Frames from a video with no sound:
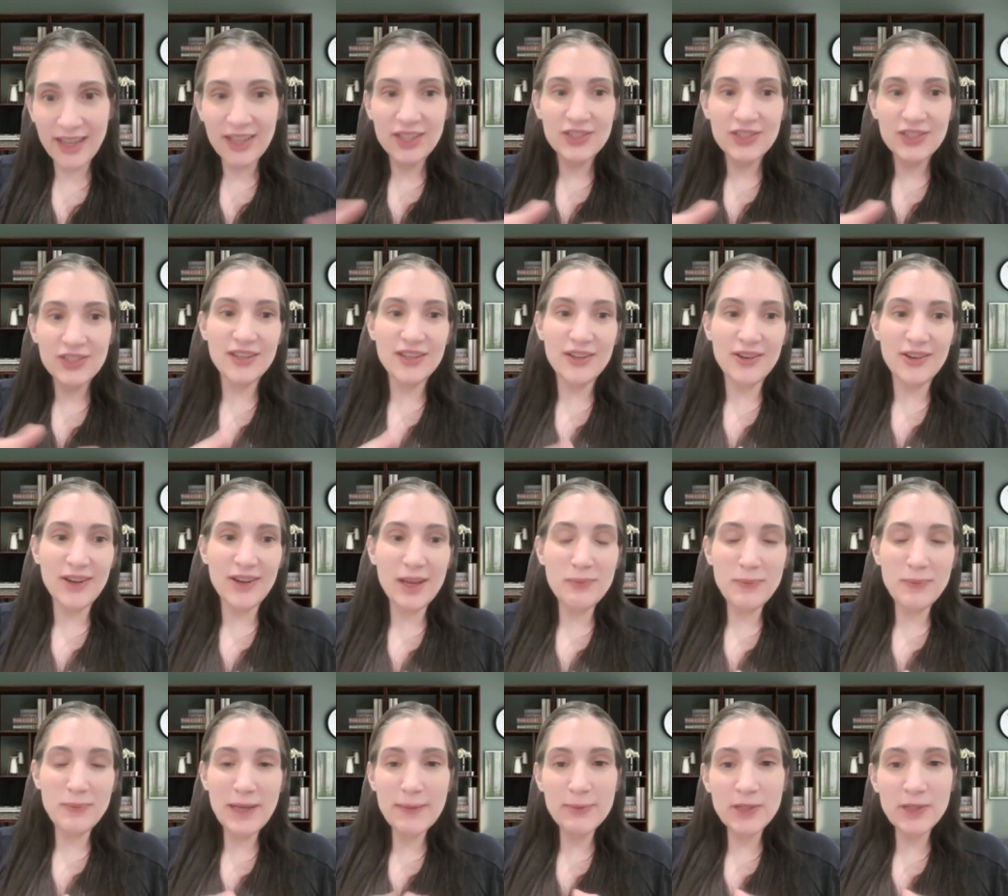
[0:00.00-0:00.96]
So,
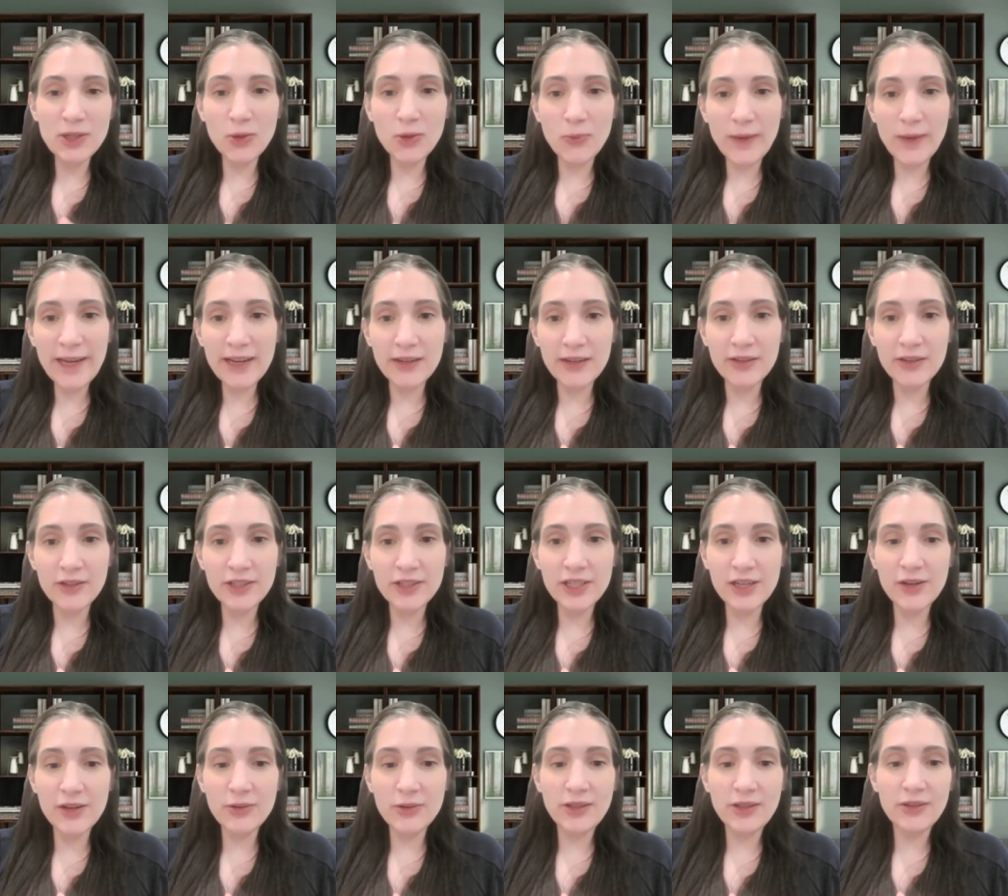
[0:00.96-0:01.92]
and people are weird,
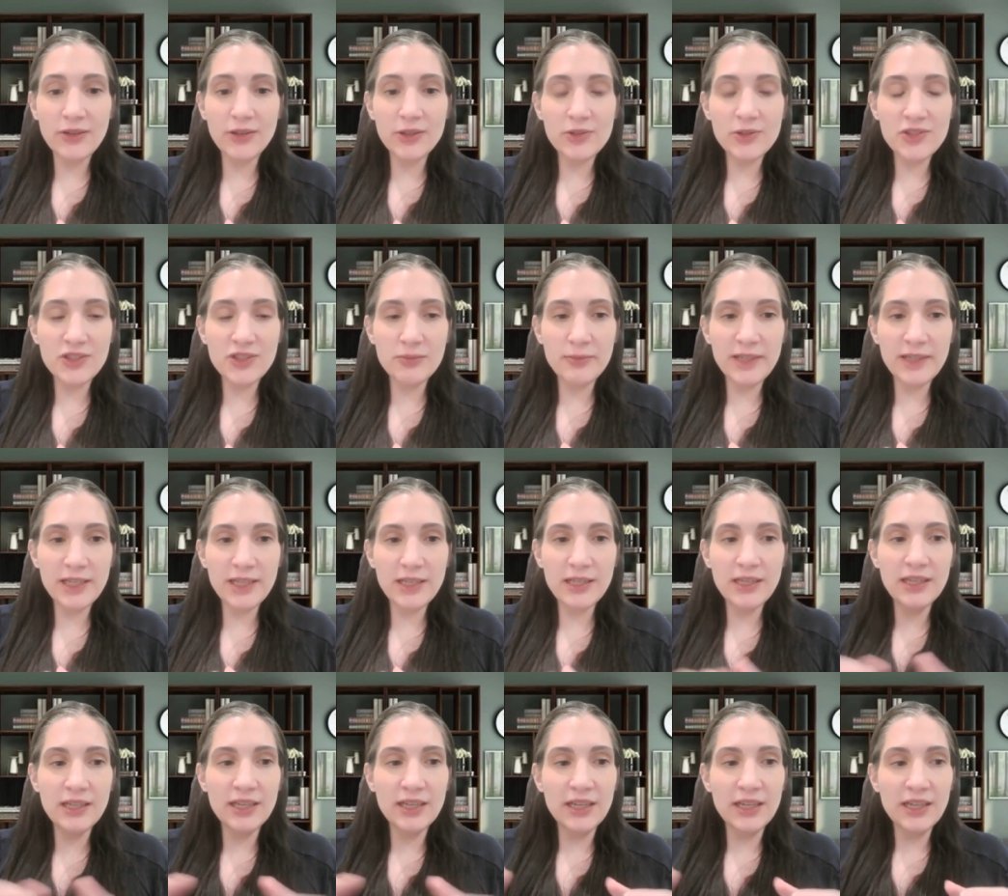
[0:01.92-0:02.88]
there used to
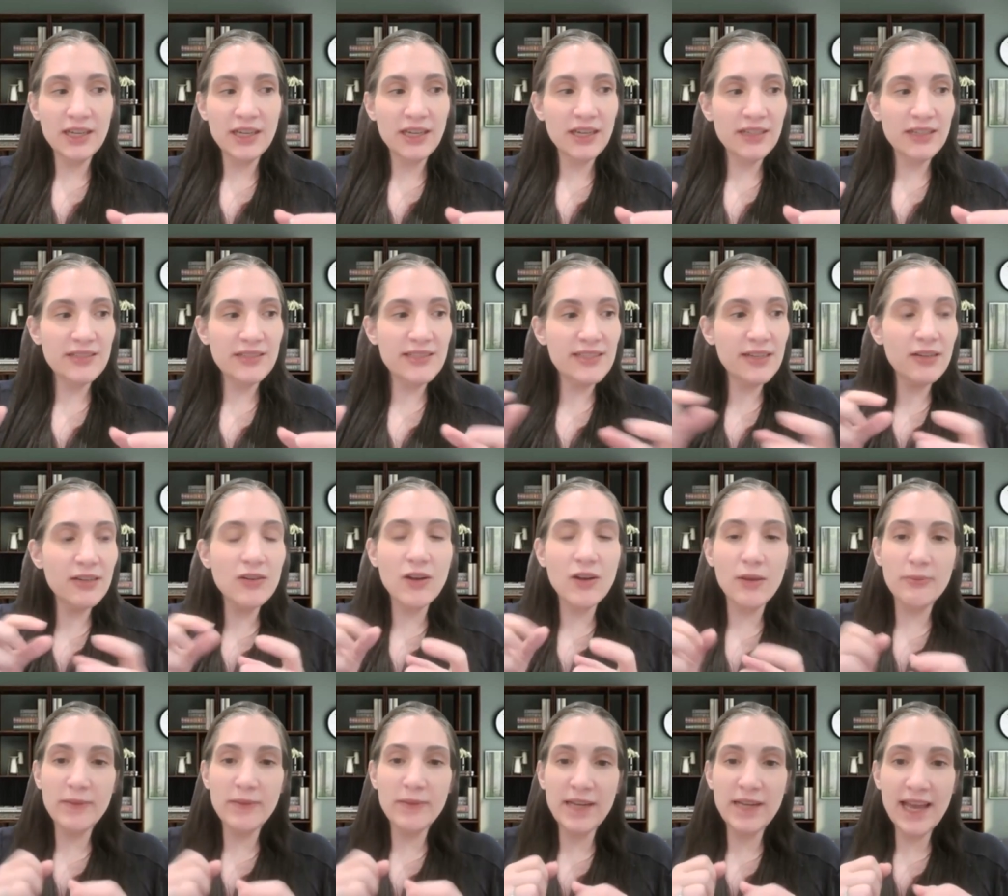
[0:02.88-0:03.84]
be a sticker
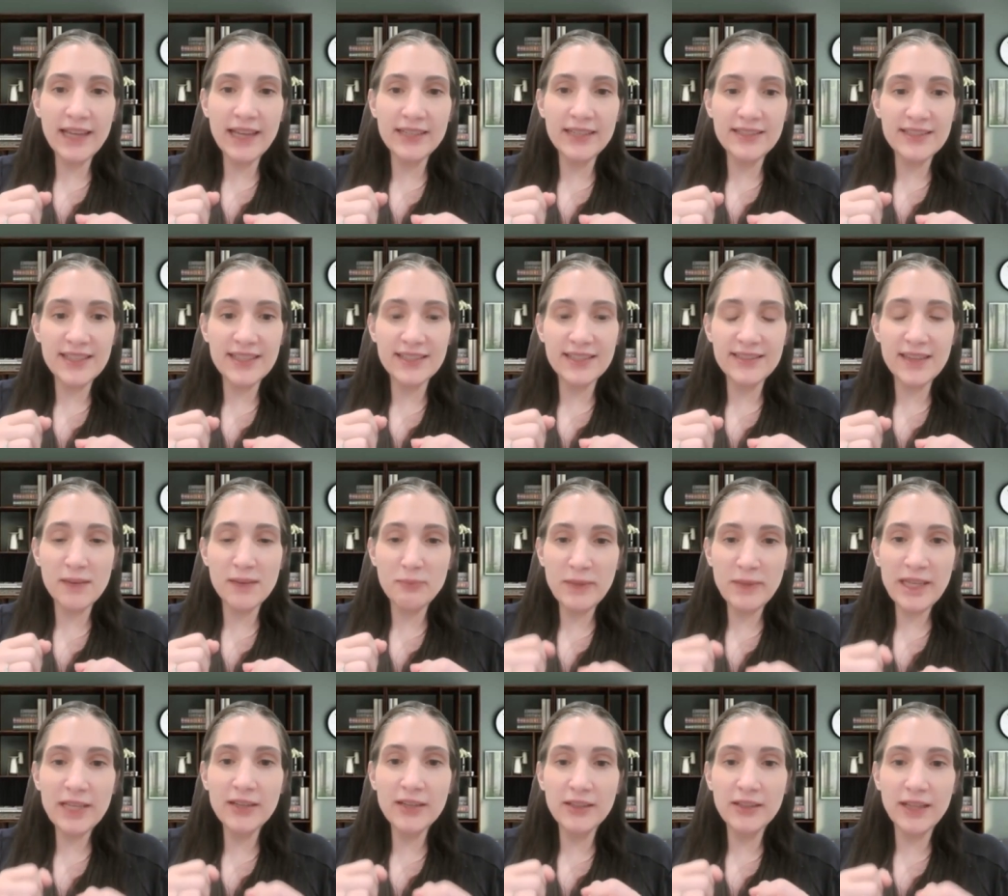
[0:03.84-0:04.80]
on bananas that said
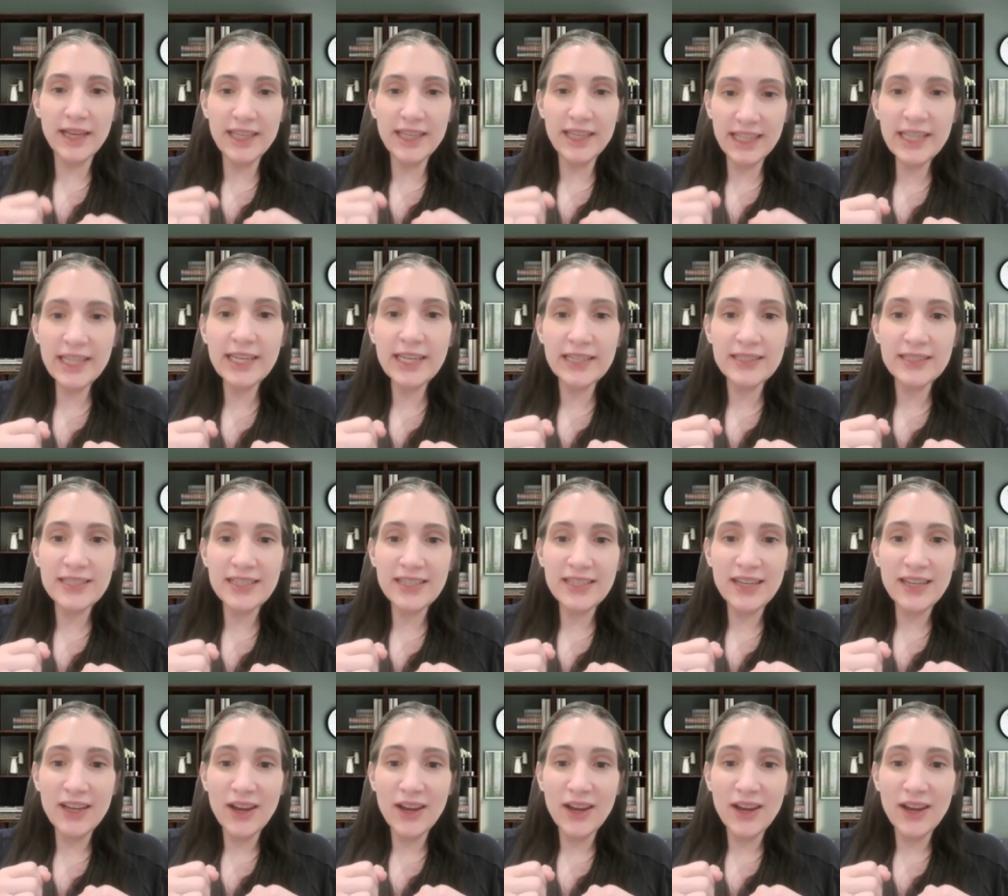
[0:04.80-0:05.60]
peel and eat.